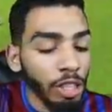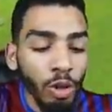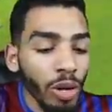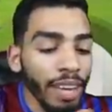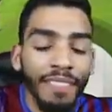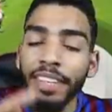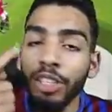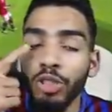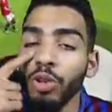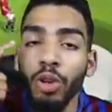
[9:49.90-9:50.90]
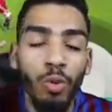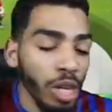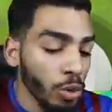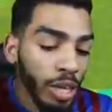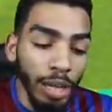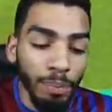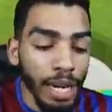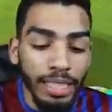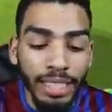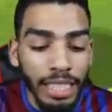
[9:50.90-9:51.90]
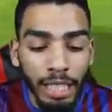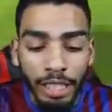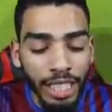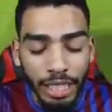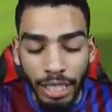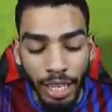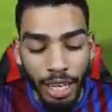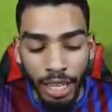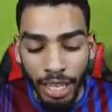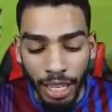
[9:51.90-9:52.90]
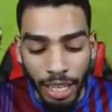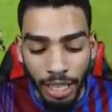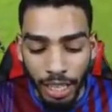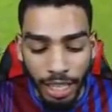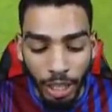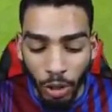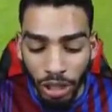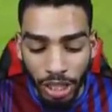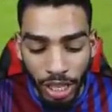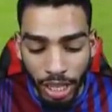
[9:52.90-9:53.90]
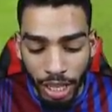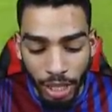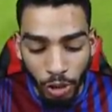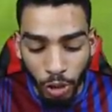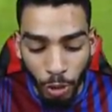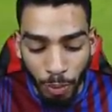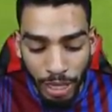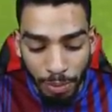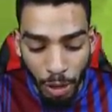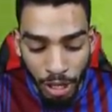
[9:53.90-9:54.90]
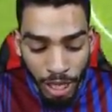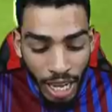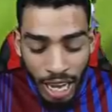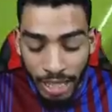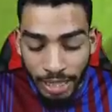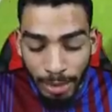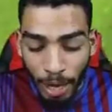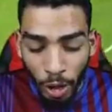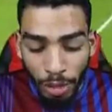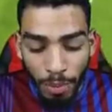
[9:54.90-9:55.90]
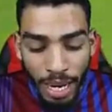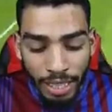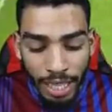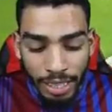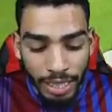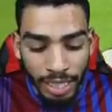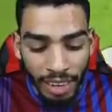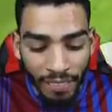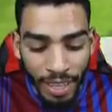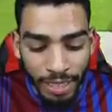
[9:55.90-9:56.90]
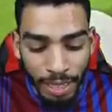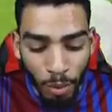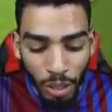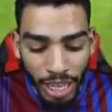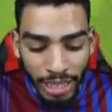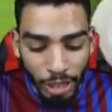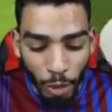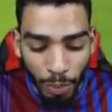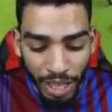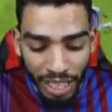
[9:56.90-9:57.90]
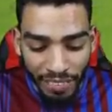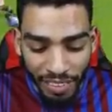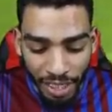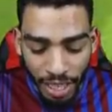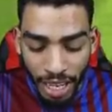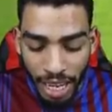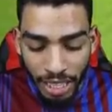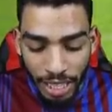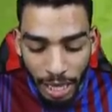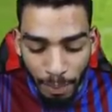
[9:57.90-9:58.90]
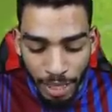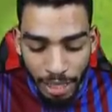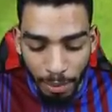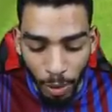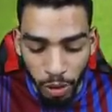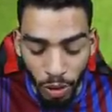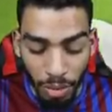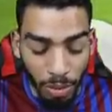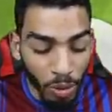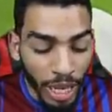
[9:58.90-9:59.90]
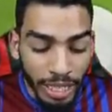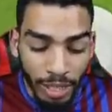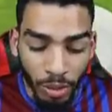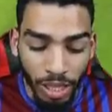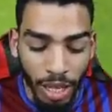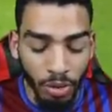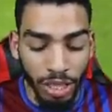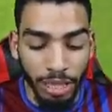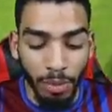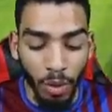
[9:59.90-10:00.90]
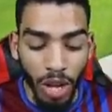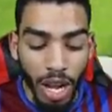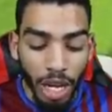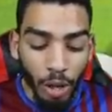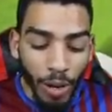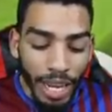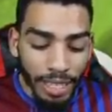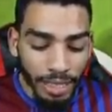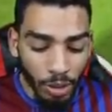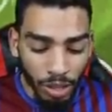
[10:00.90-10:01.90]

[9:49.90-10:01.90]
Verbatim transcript: You don't even need to look where you're gonna pass. Just just uh, click on the and the true pass button, and somehow the players are just gonna find someone that is completely free, and they're gonna pass the ball to him. Crazy on the counters, bro. Crazy